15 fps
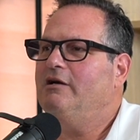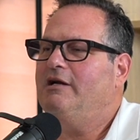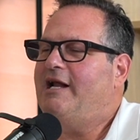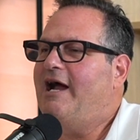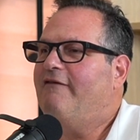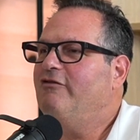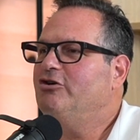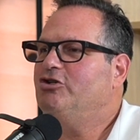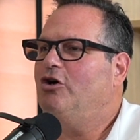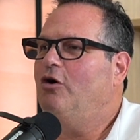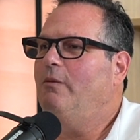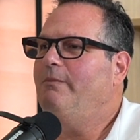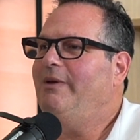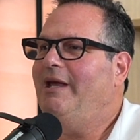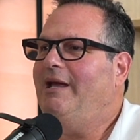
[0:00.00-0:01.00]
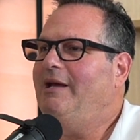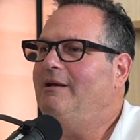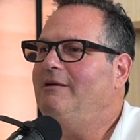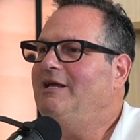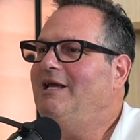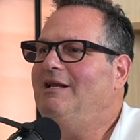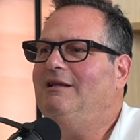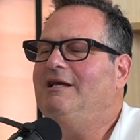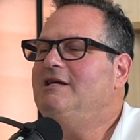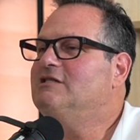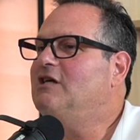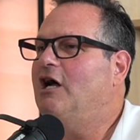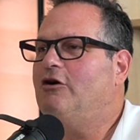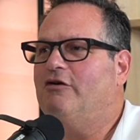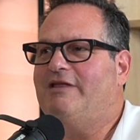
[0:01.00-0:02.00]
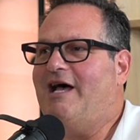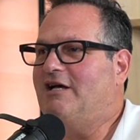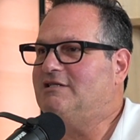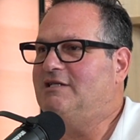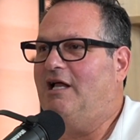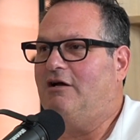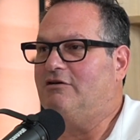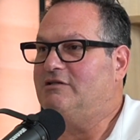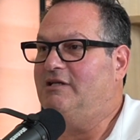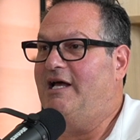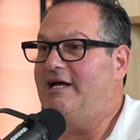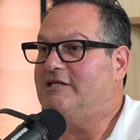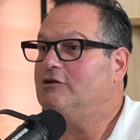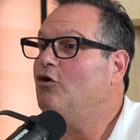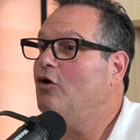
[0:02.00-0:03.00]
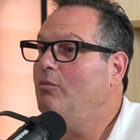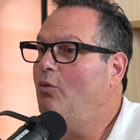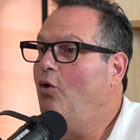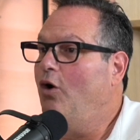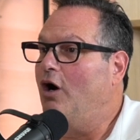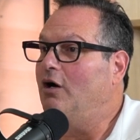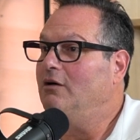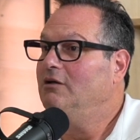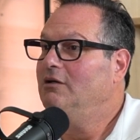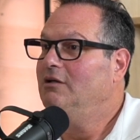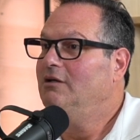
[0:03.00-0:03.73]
an average home being at least $100,000 less or more.